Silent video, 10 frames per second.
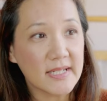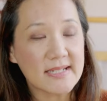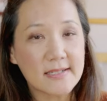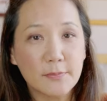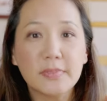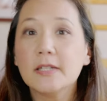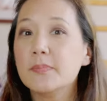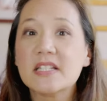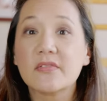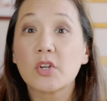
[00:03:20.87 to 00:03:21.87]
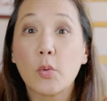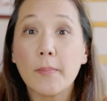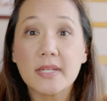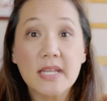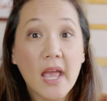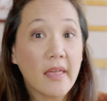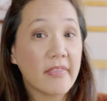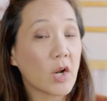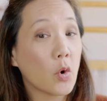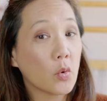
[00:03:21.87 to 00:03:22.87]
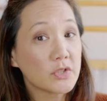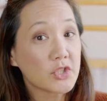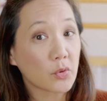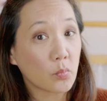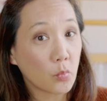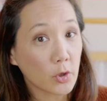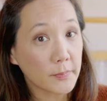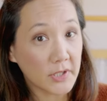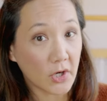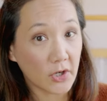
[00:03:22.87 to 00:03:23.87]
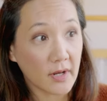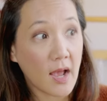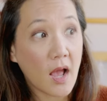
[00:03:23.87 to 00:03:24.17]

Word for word: is simply a piece of equipment that holds your warp yarn